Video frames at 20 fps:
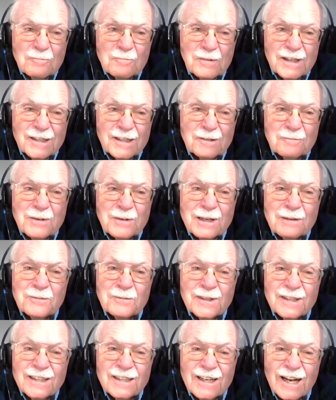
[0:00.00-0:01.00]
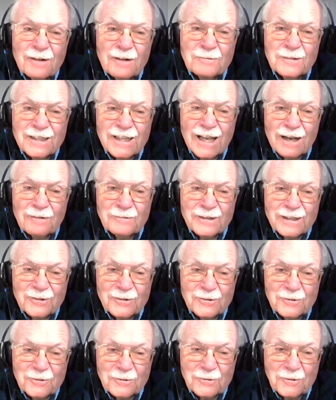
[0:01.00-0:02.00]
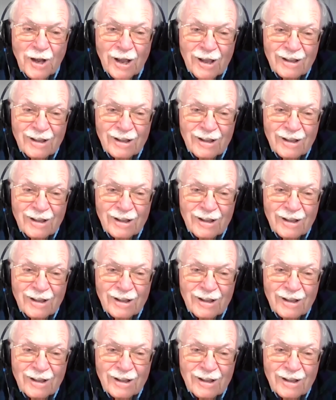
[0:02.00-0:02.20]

but the people in Abu Dhabi do?"